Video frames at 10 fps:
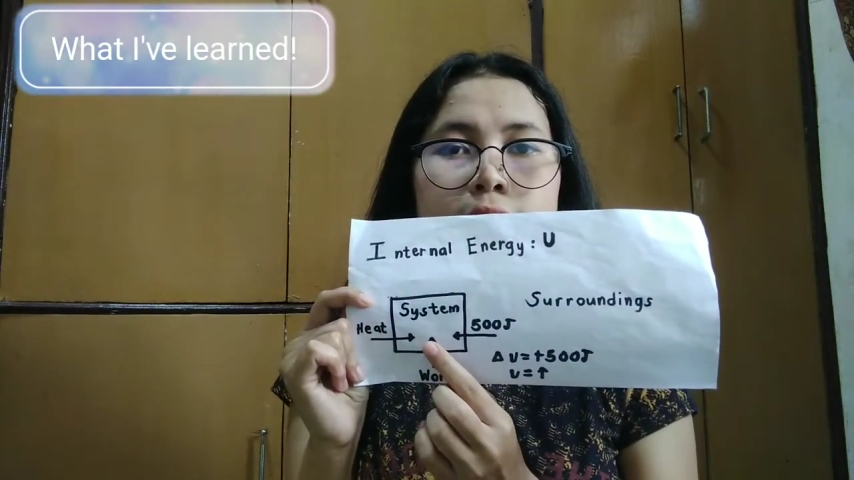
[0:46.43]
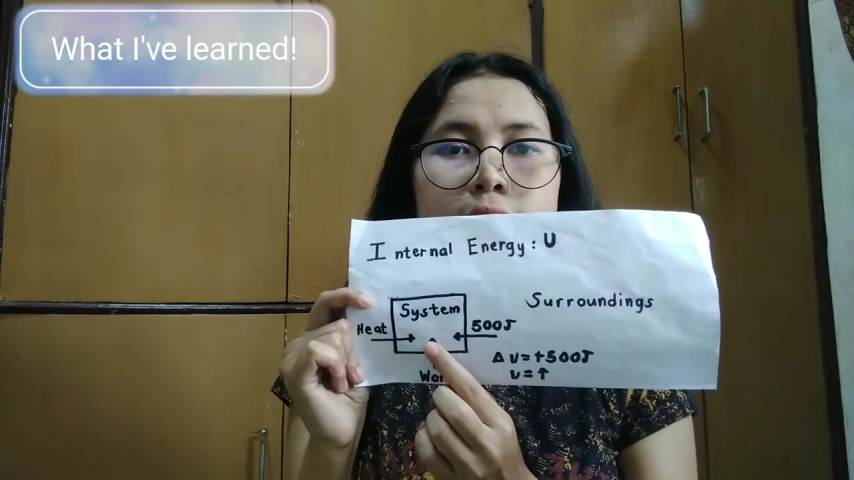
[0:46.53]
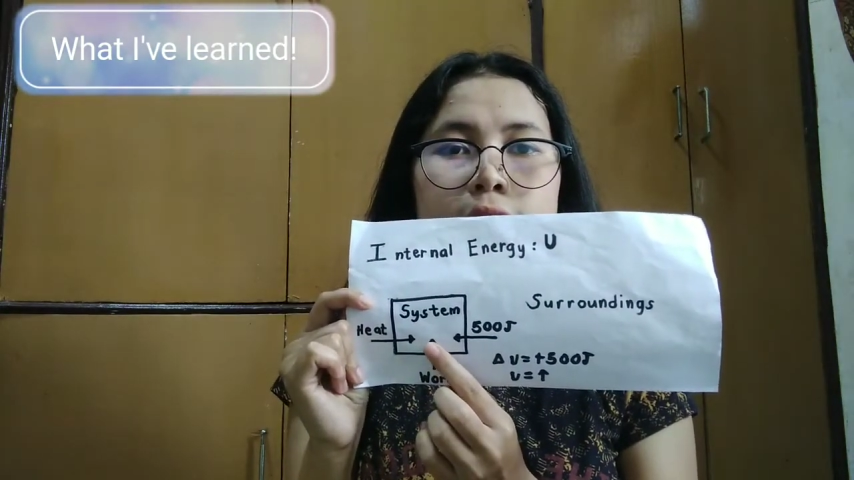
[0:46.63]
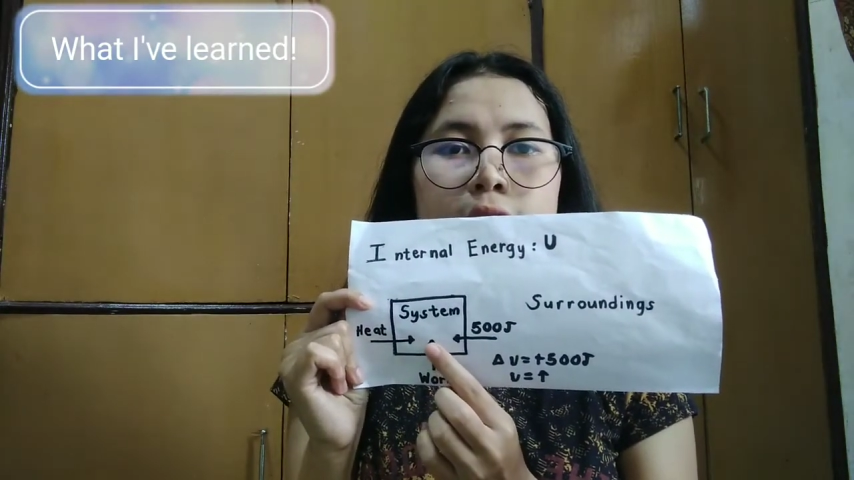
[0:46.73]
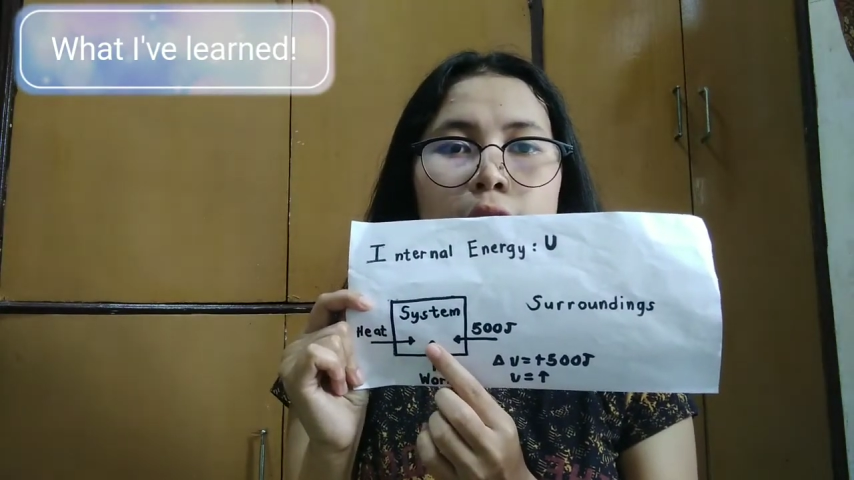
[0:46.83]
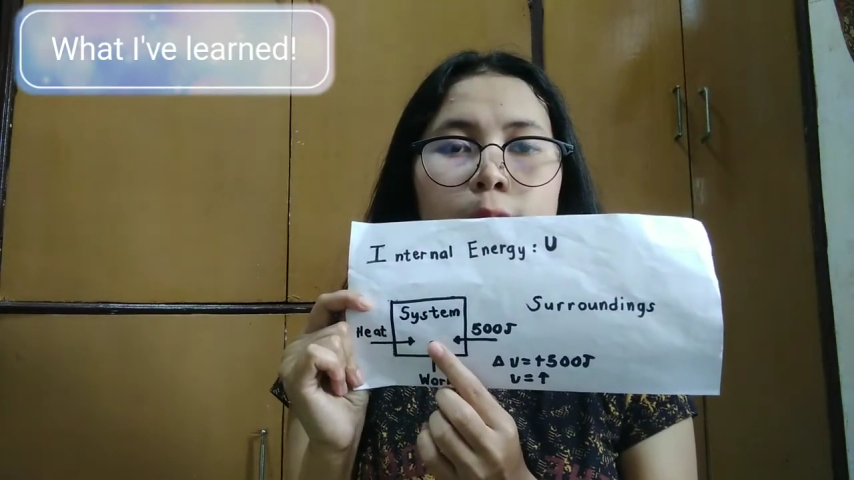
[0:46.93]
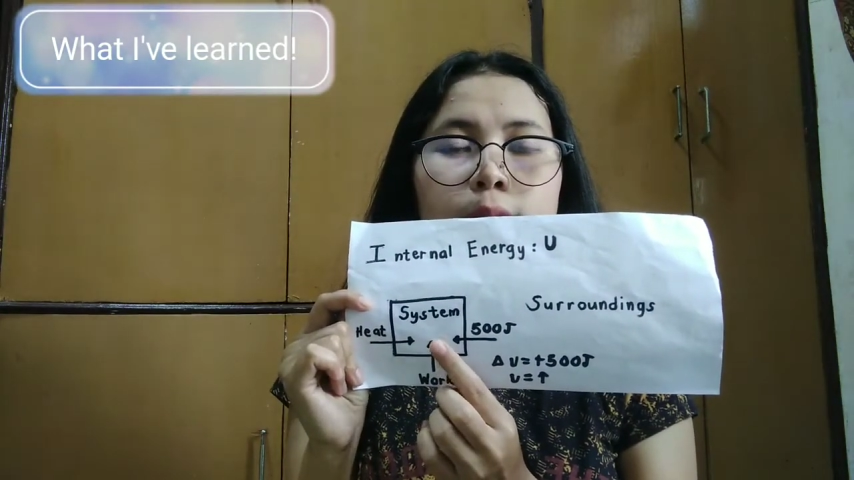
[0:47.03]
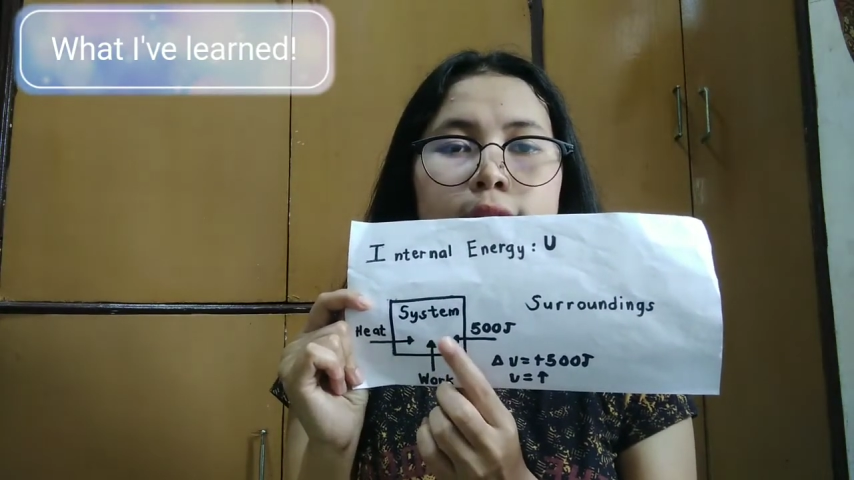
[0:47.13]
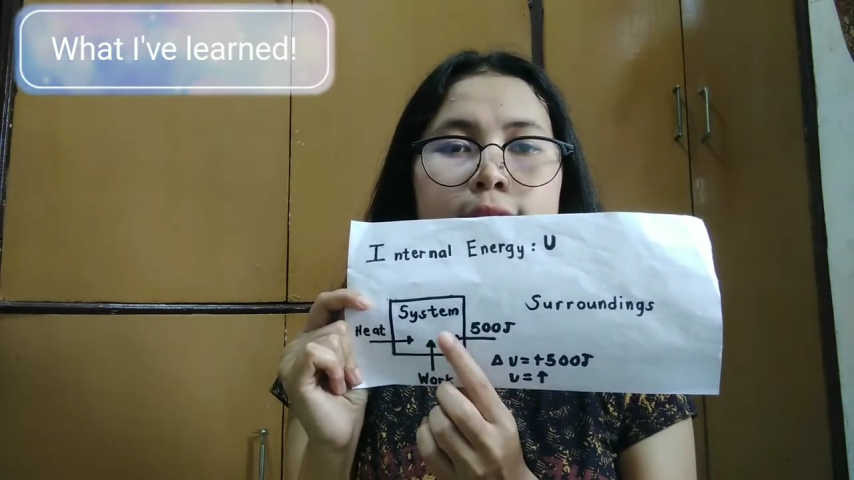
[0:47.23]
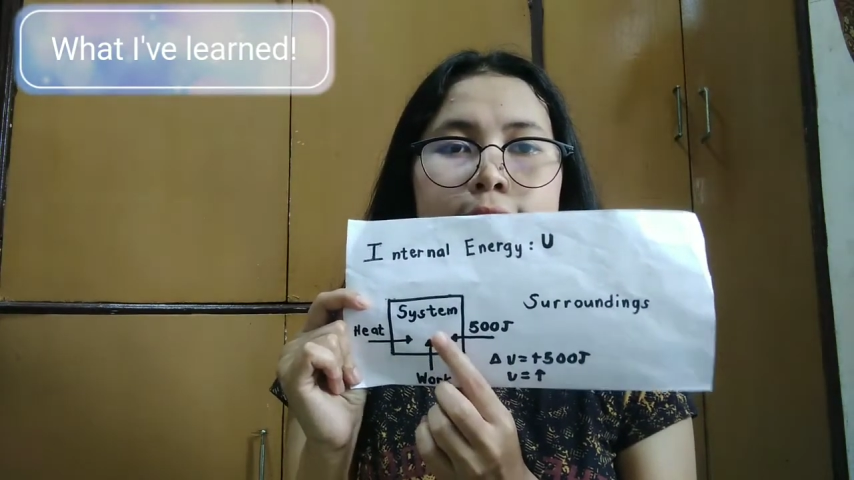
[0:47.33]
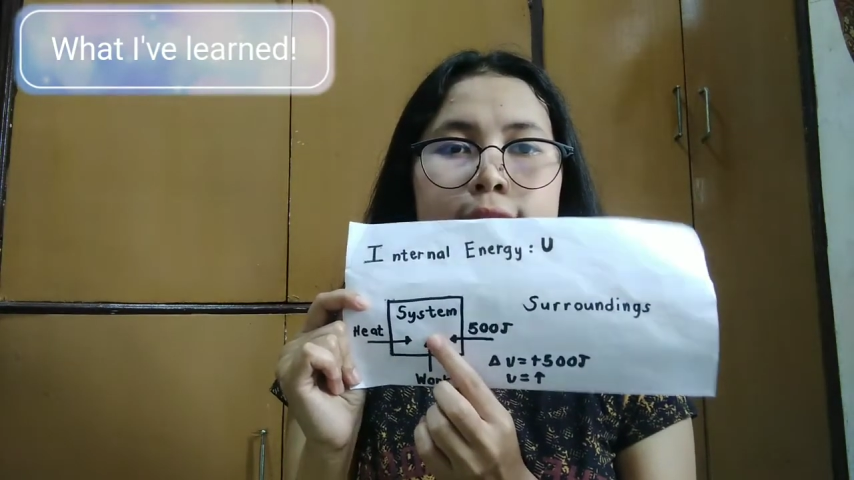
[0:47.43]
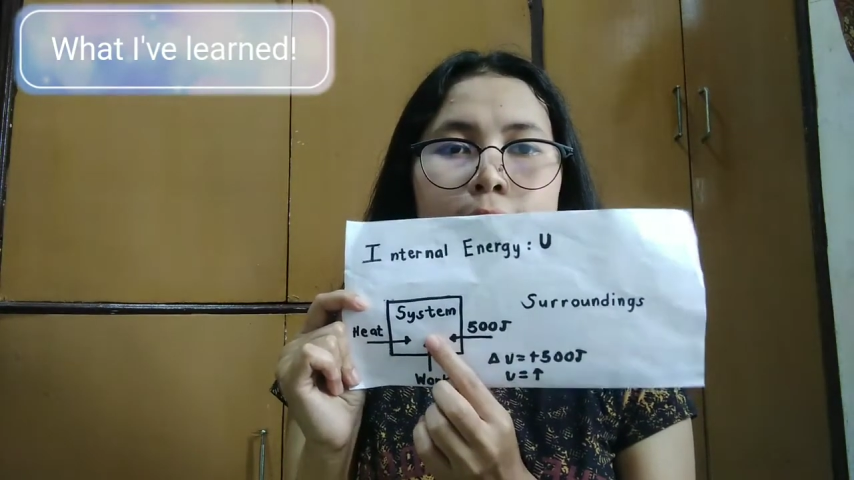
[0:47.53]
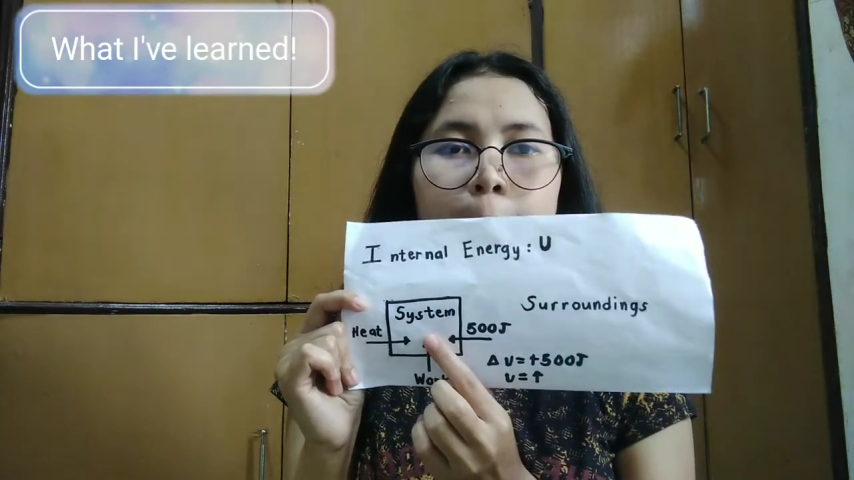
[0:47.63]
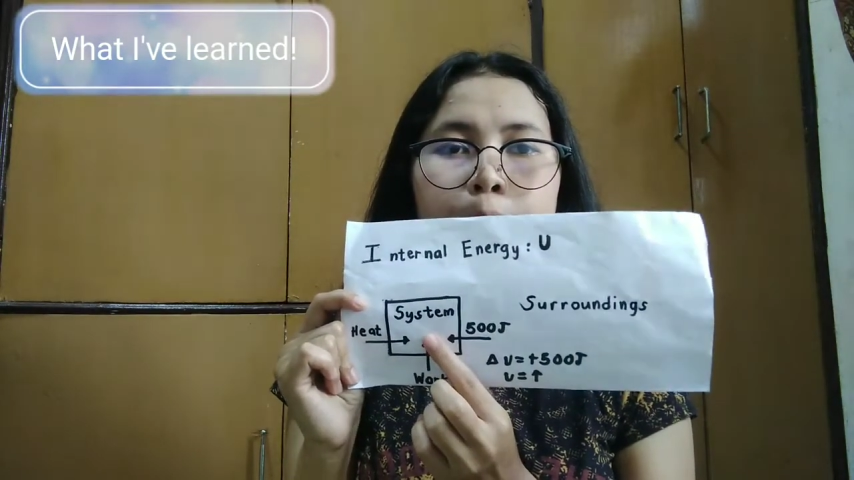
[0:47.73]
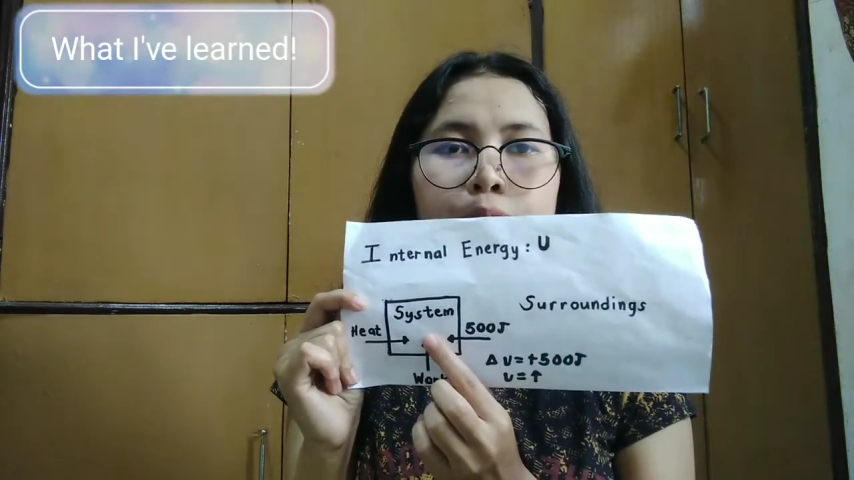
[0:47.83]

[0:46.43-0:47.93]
is system,